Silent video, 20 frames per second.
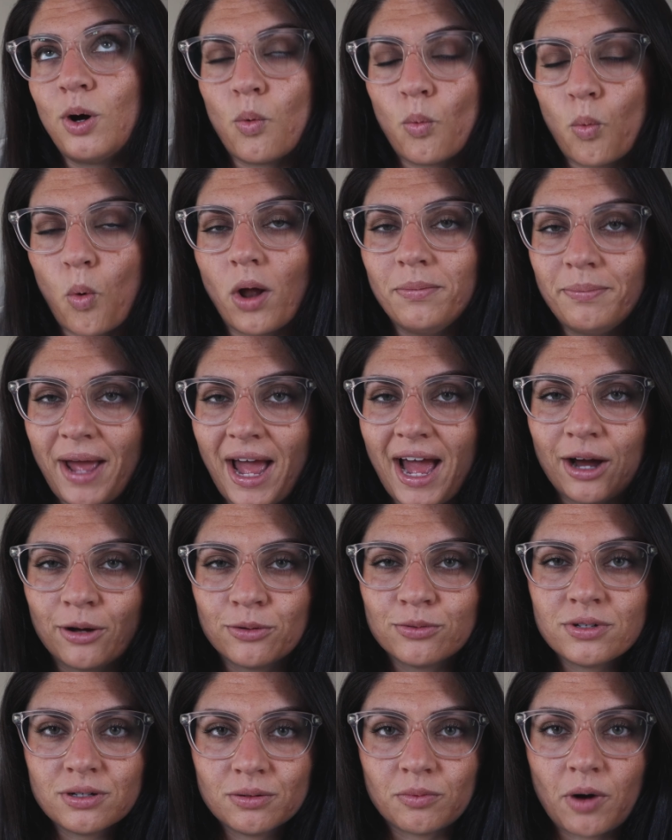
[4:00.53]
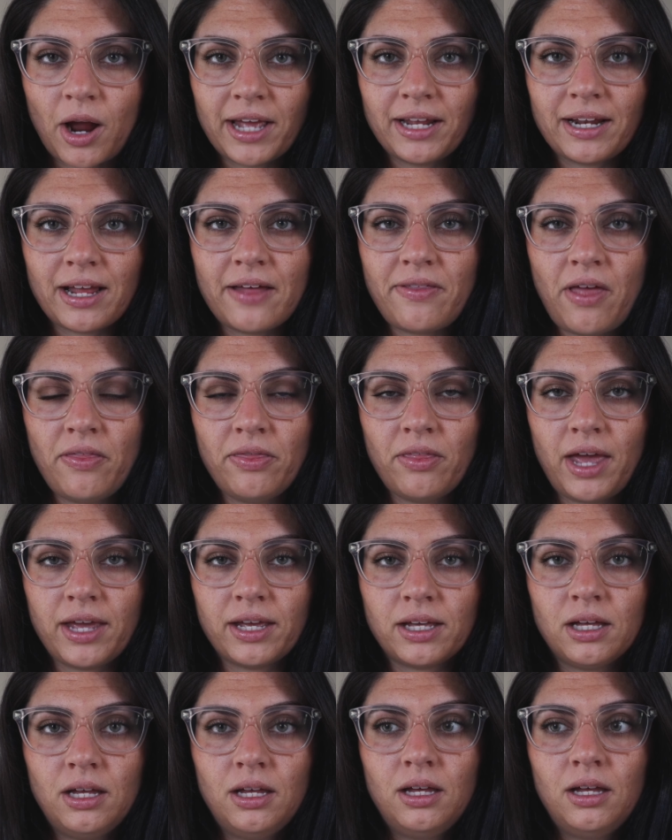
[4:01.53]
1 pound, right? And then
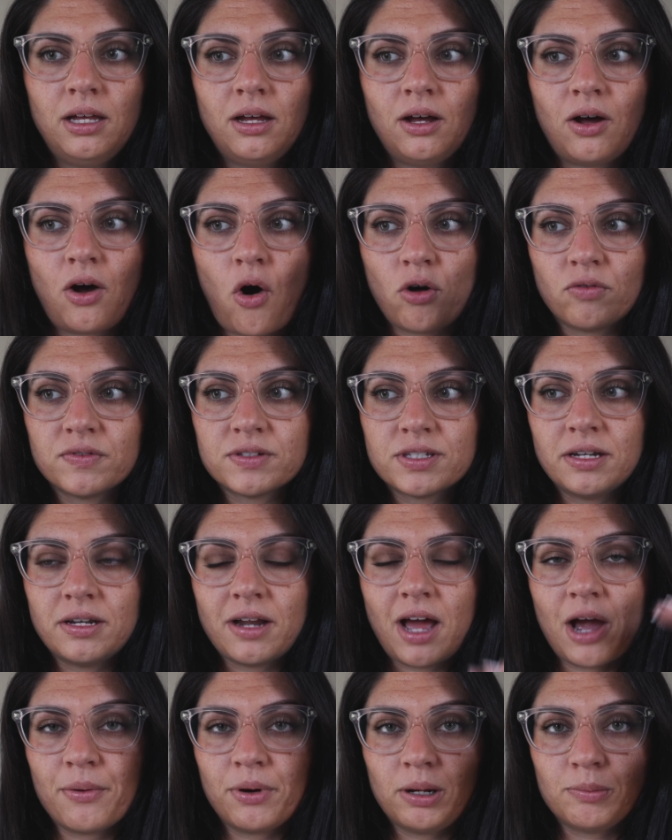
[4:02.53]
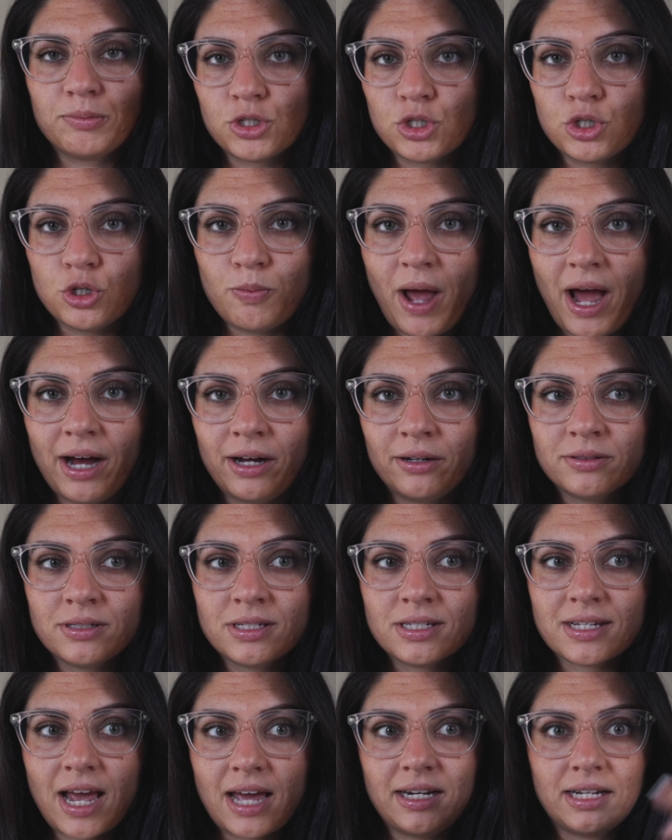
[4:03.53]
like all of a sudden I went up to 2
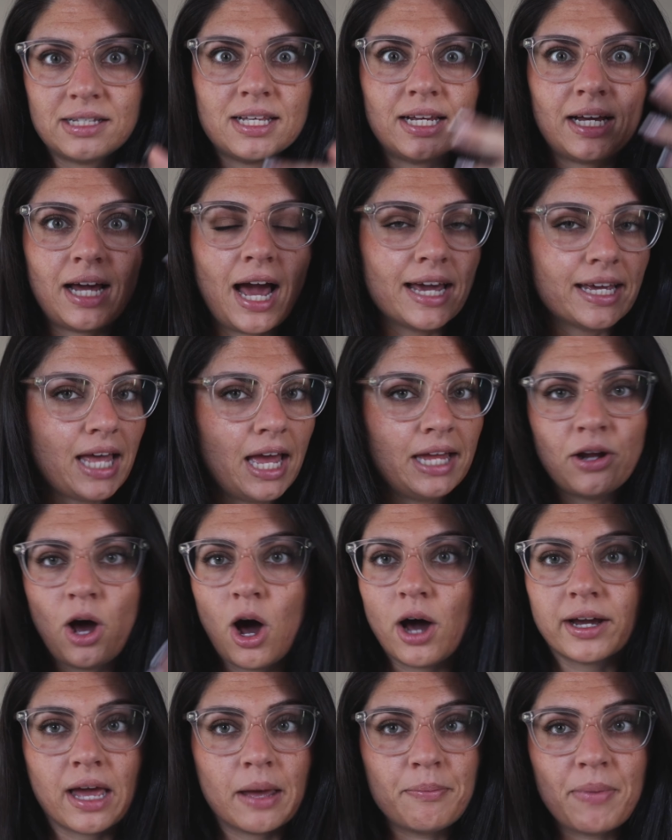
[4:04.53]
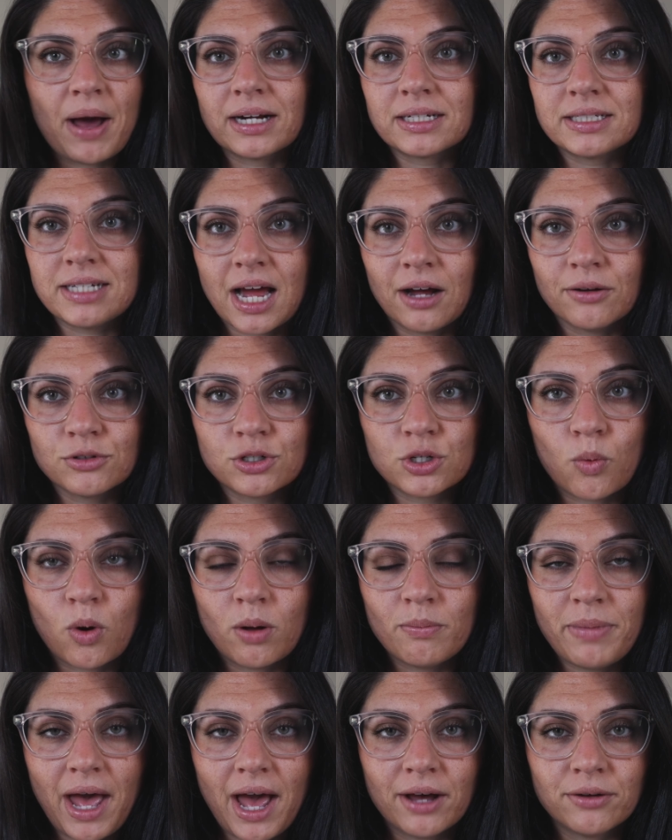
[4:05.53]
pounds, and it's like I cannot get back down to
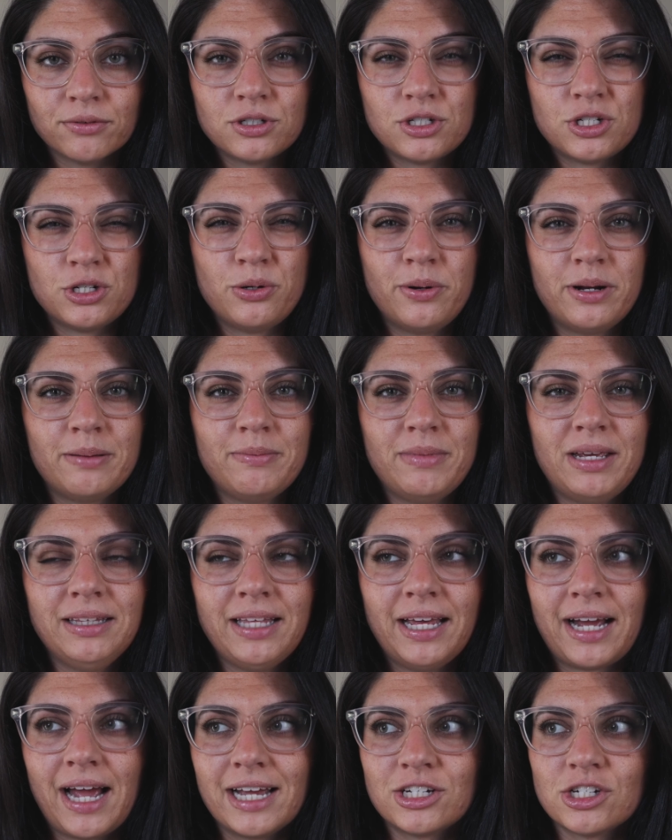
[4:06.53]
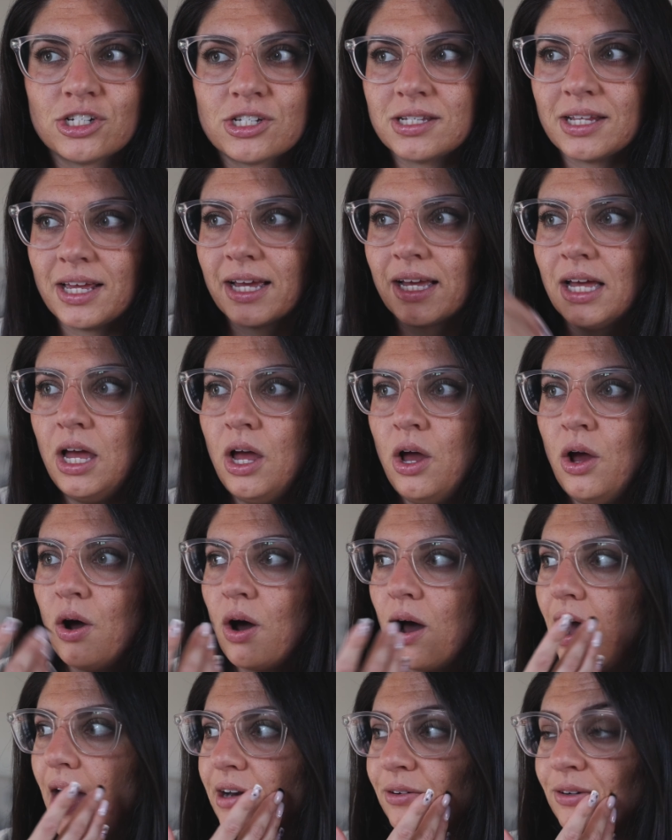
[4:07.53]
1 pound. Do you know what I mean? Like I just like,
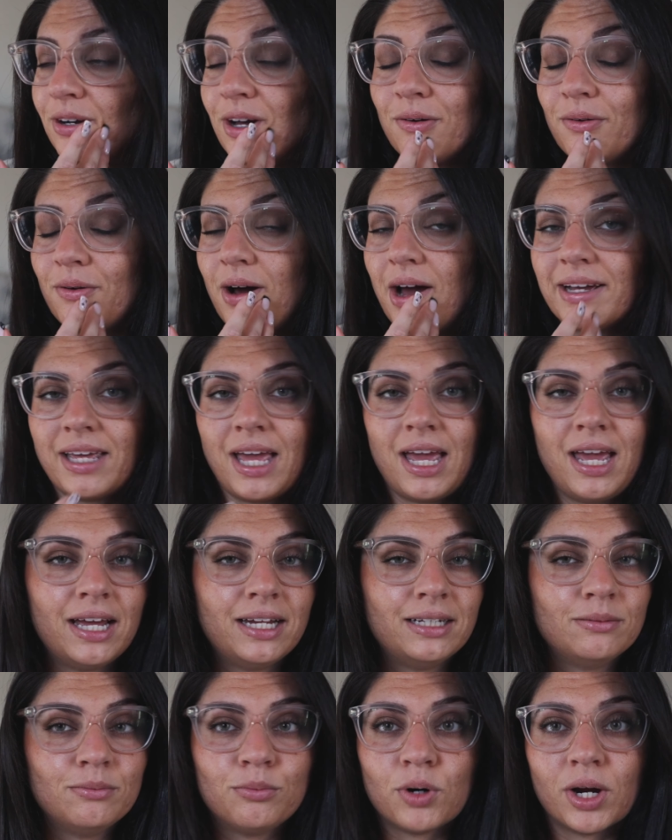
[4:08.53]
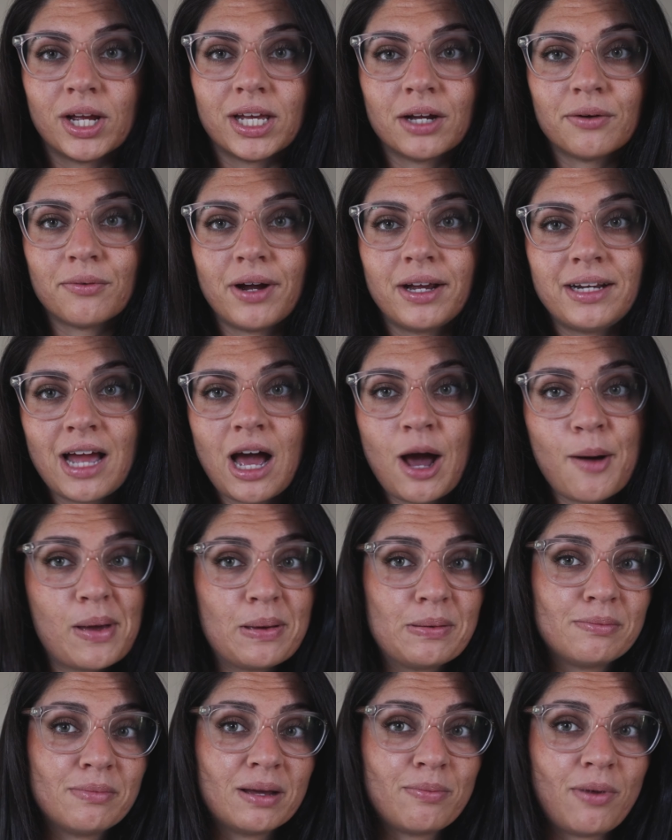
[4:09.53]
I don't know, I can't break it right now.
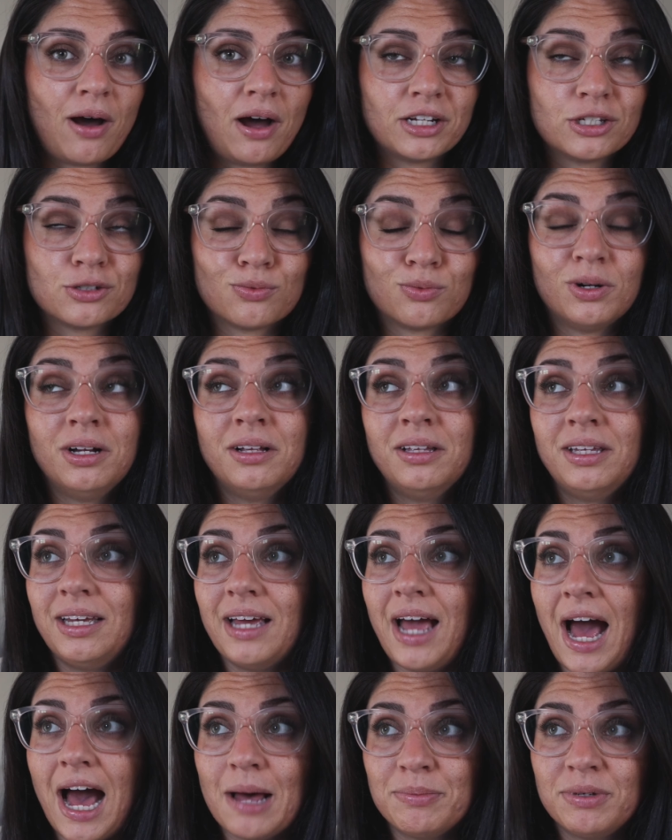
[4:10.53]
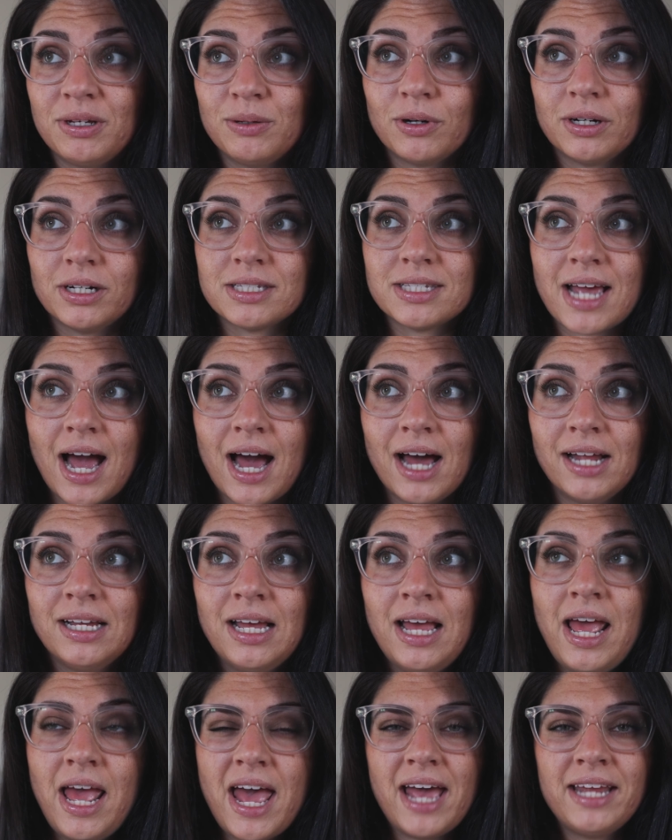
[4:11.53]
Maybe my body's really happy where it's
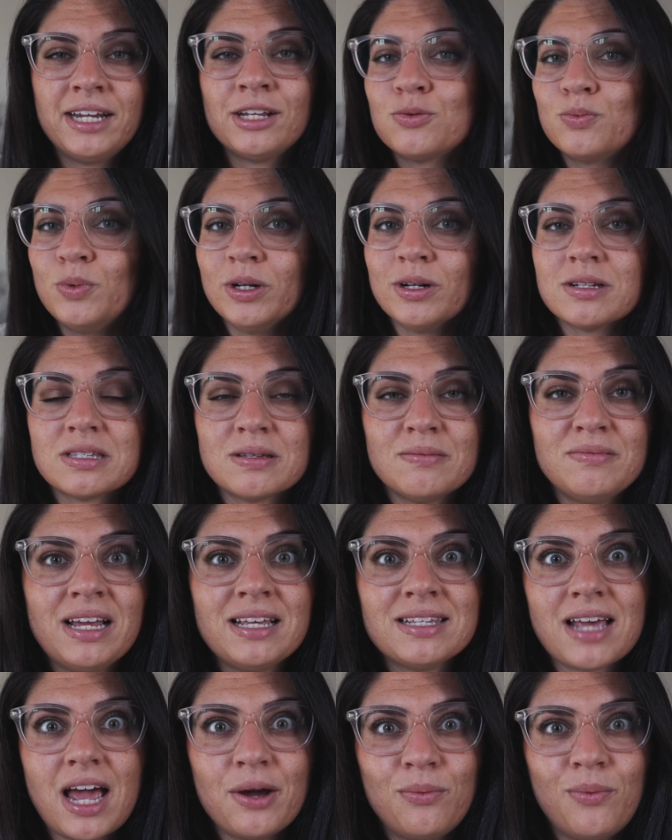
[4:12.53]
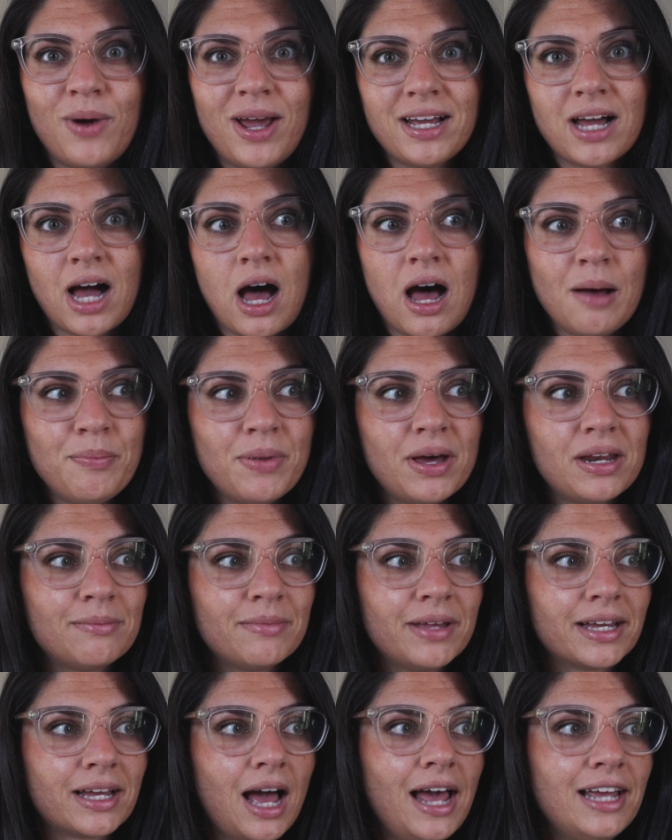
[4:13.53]
at. And it's weird, some days I wake up and
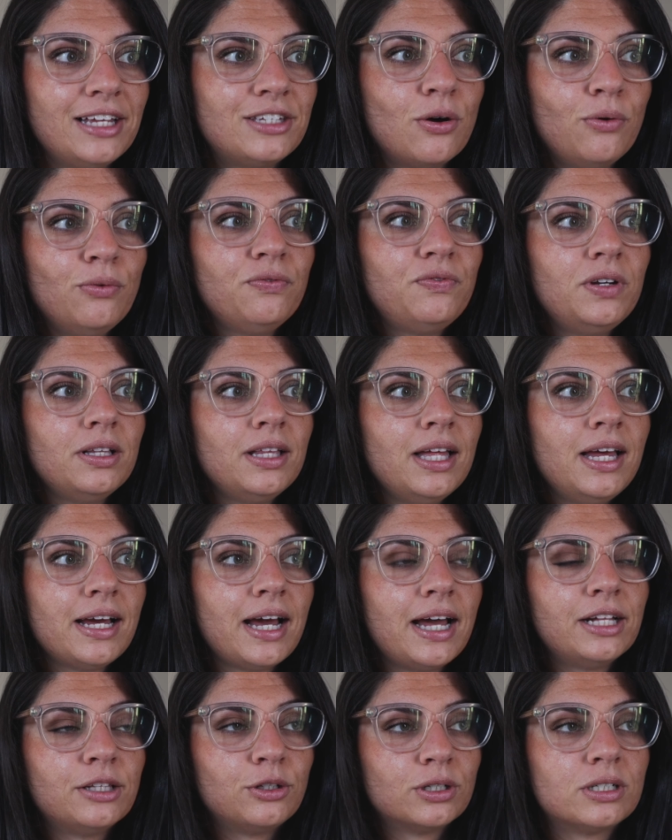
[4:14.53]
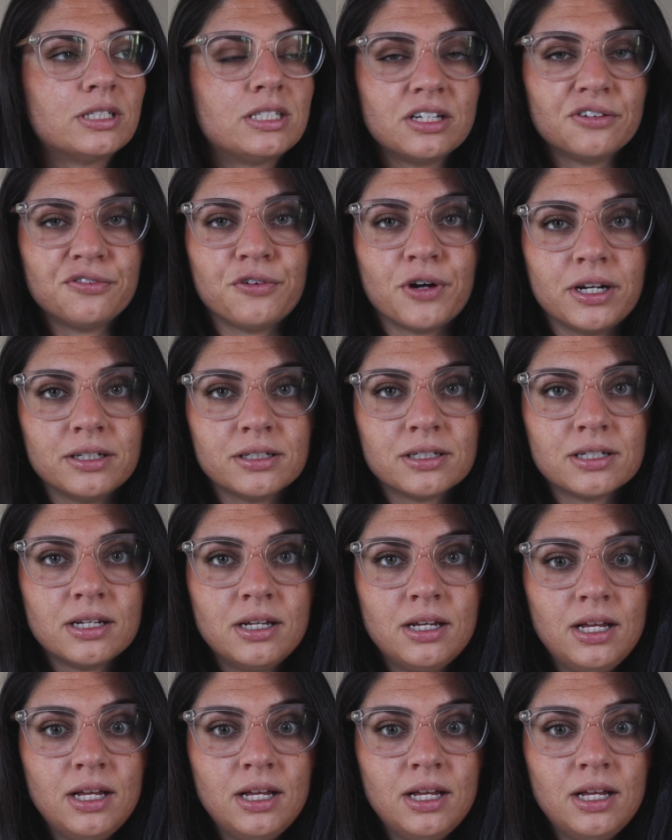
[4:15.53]
I'm like, I don't feel like I look different.